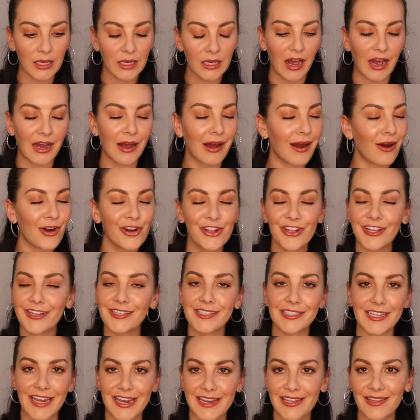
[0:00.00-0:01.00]
are only
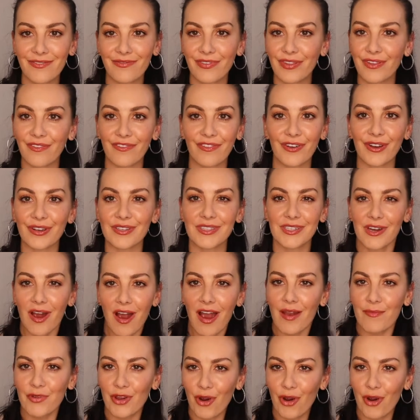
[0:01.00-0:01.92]
seeing them for the first time.